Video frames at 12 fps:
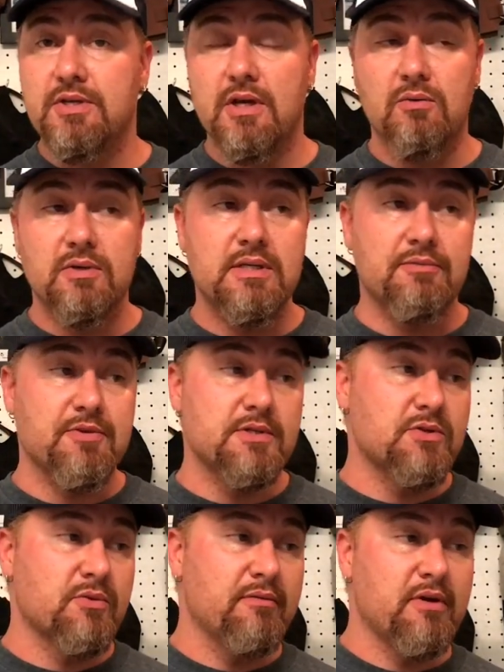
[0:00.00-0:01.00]
you know, and
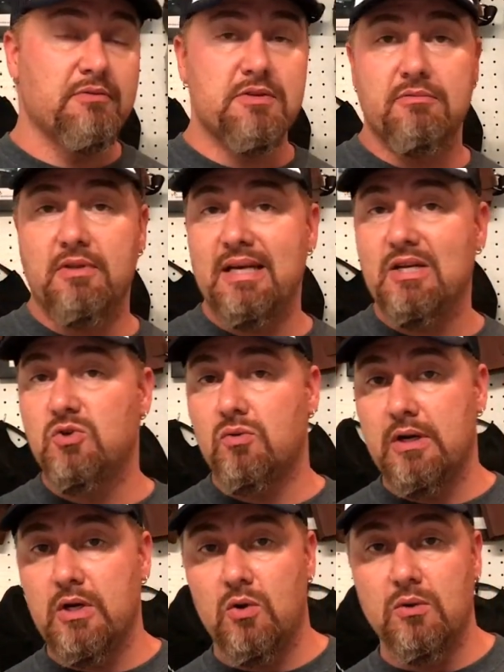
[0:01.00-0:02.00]
different derivatives of like
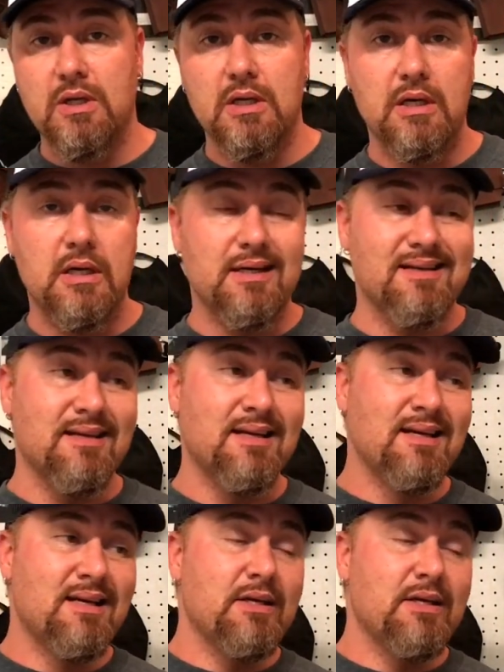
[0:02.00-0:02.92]
granola and,